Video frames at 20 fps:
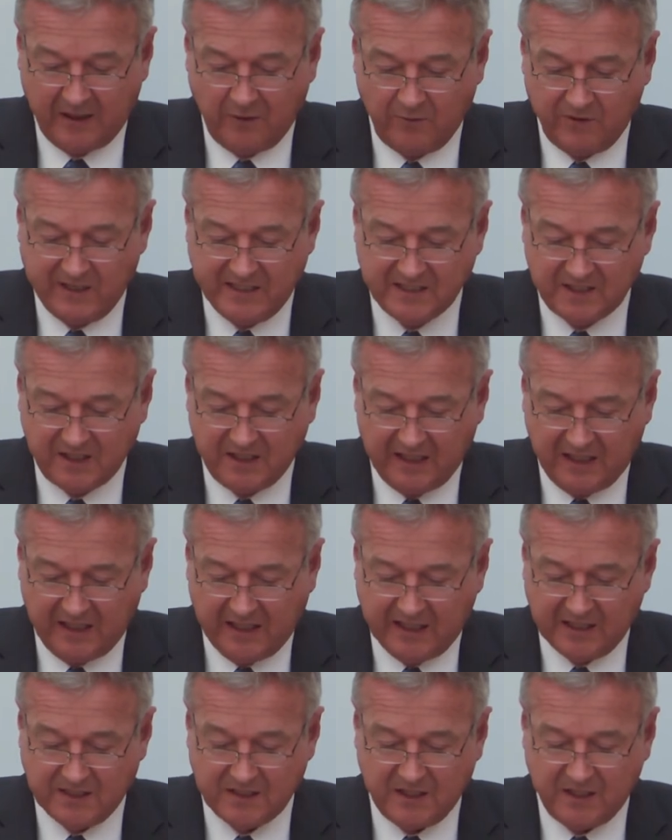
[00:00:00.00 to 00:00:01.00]
in recent
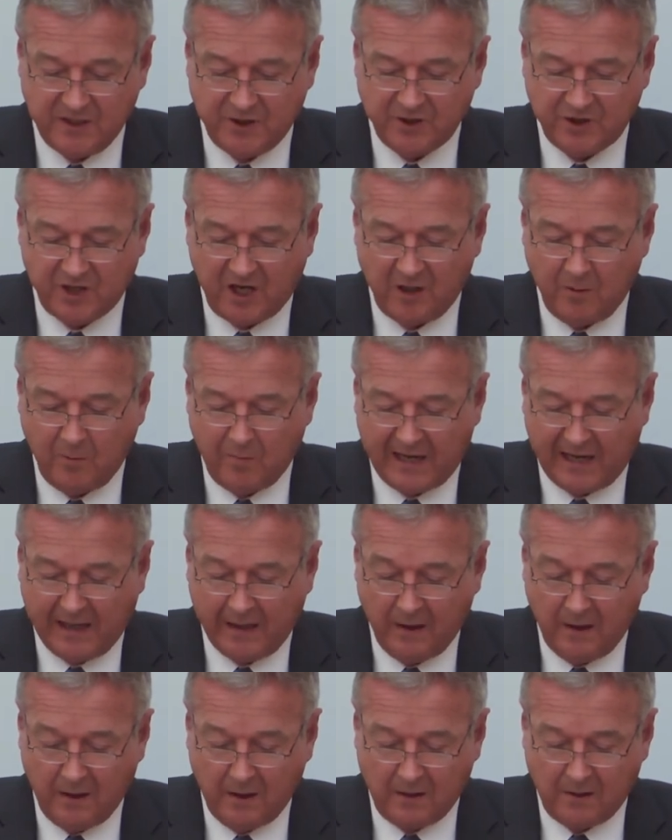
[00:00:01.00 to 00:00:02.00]
years is shown
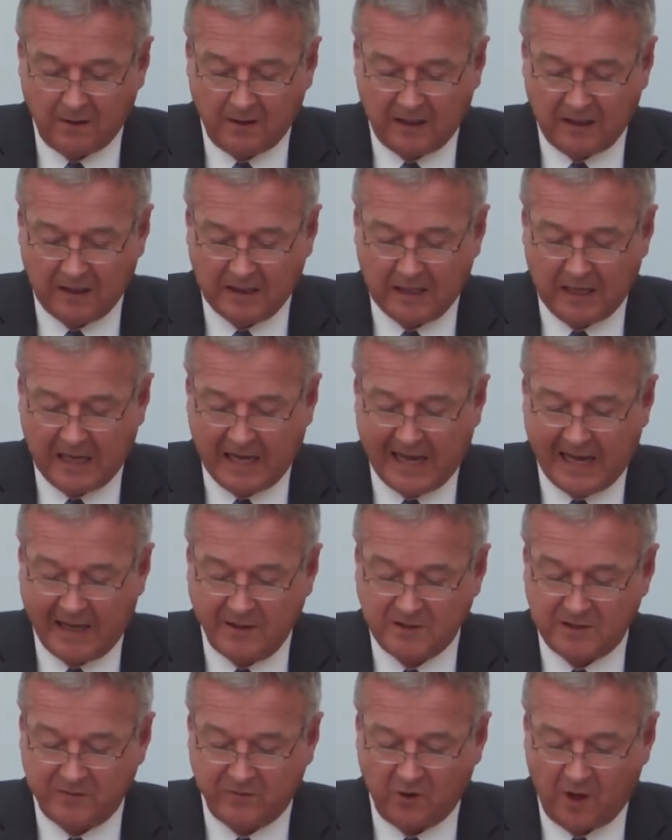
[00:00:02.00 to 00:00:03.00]
by a
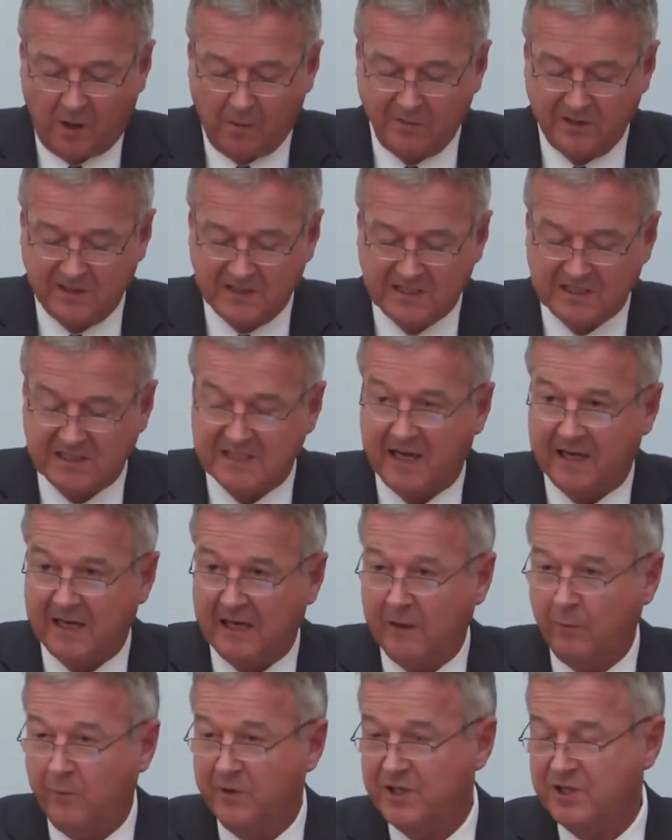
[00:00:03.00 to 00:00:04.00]
House of Commons
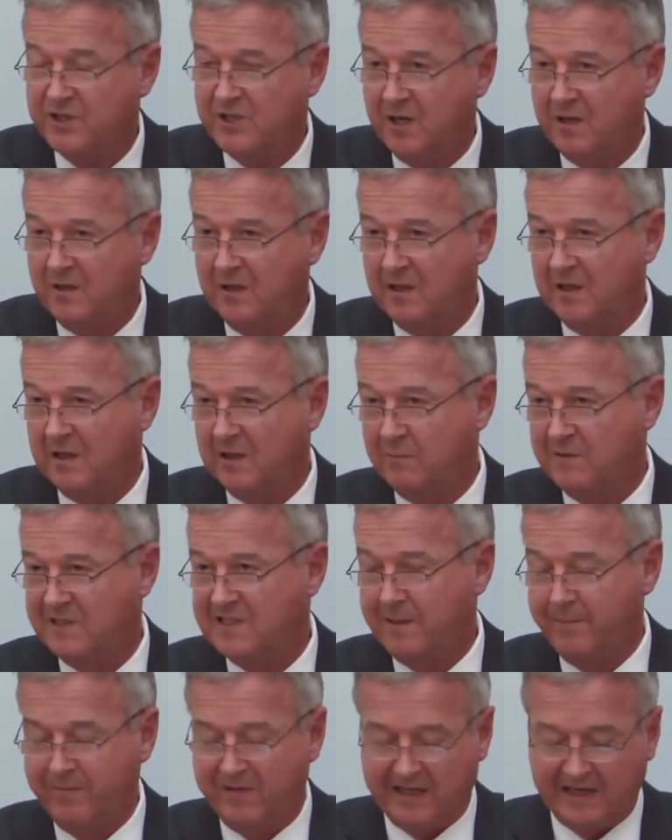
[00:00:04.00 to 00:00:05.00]
study which showed that there
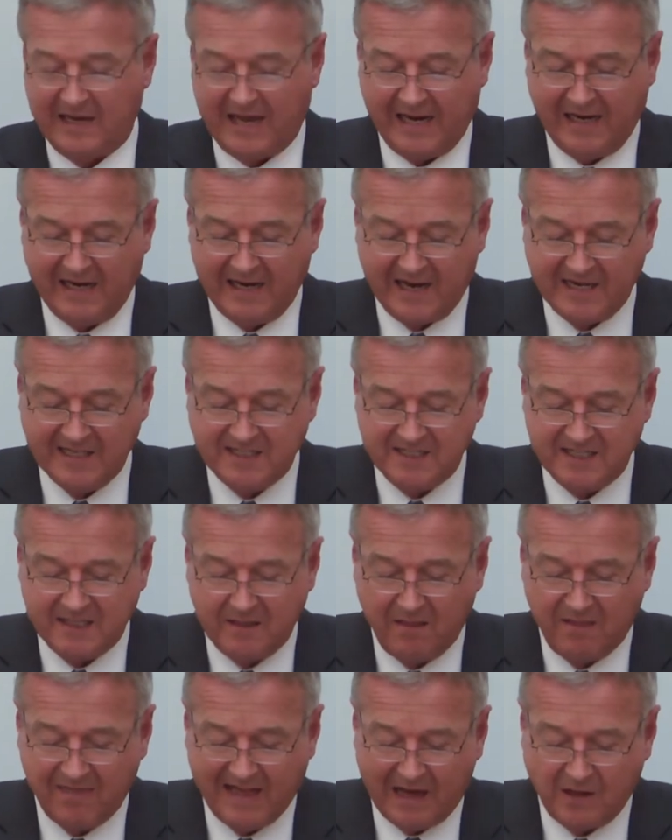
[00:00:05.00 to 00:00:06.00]
was something like
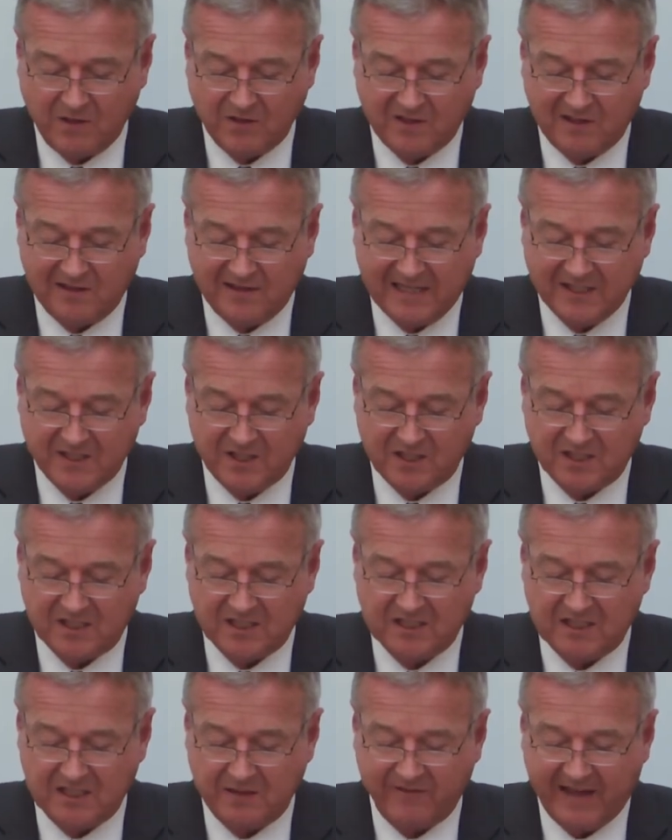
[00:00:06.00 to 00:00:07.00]
19,000
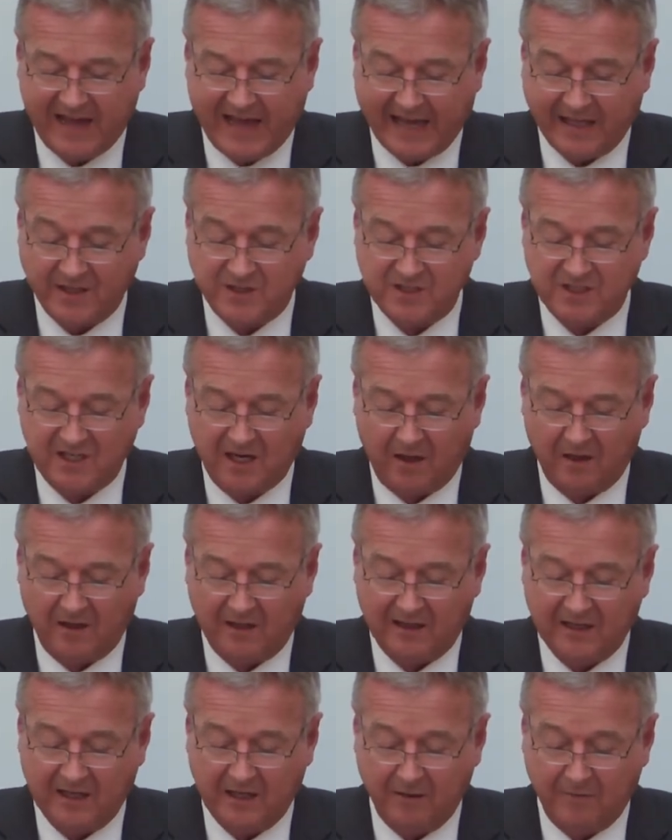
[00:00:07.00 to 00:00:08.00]
legislative acts
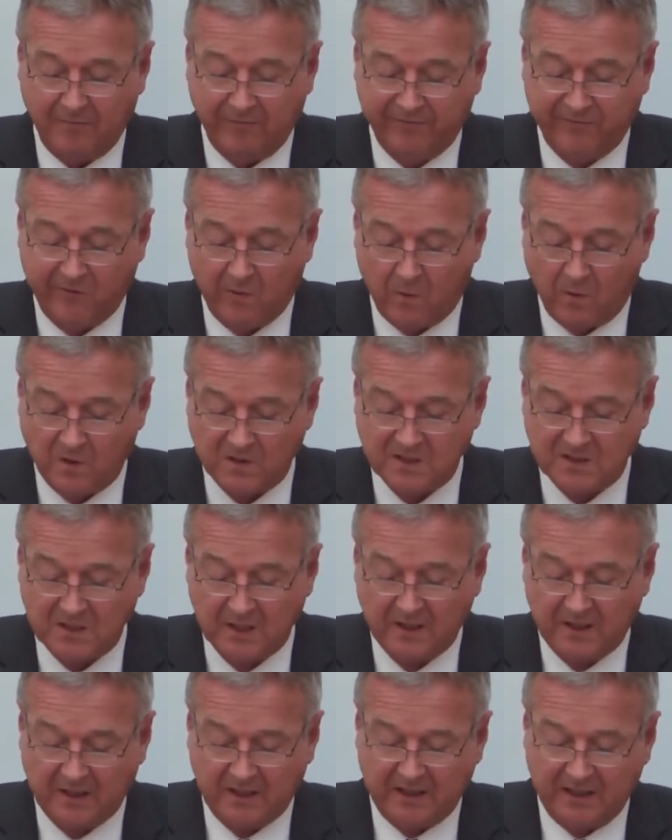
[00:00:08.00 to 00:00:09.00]
currently in
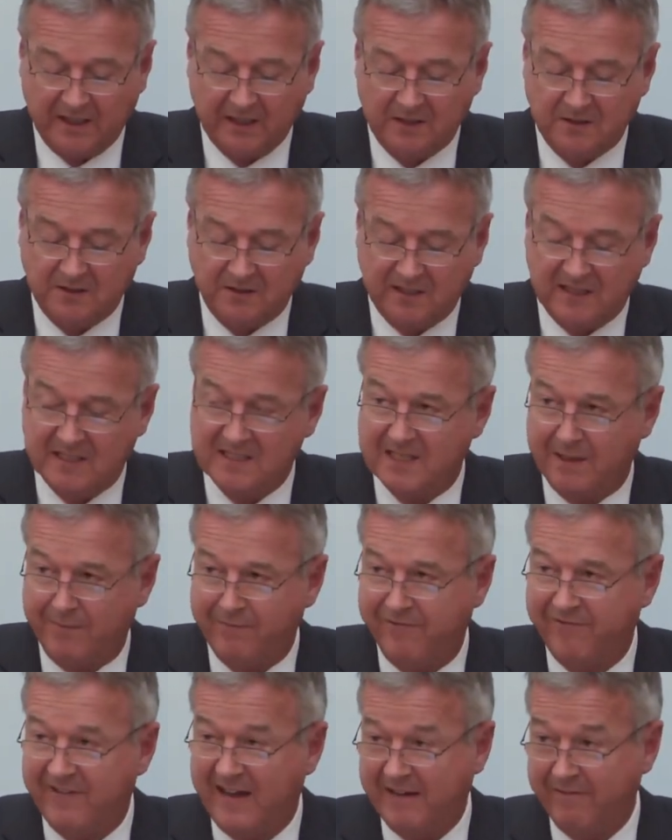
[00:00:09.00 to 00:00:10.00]
force, including
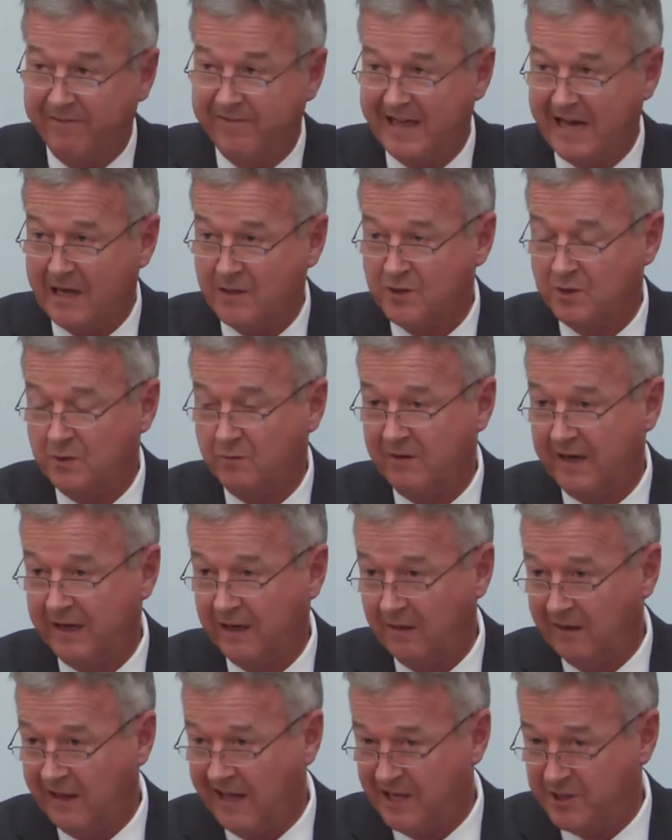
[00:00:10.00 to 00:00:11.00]
some 5,000
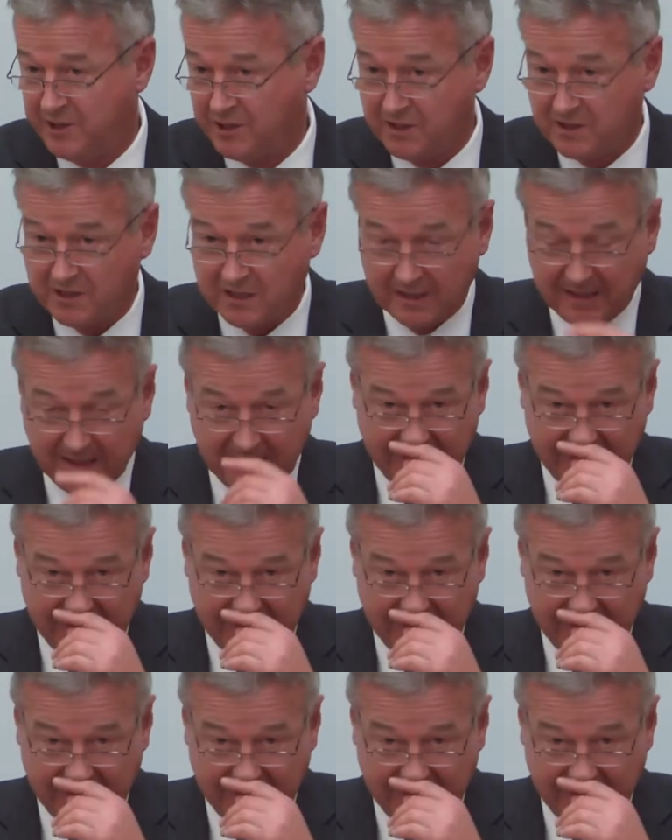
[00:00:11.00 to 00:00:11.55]
regulations.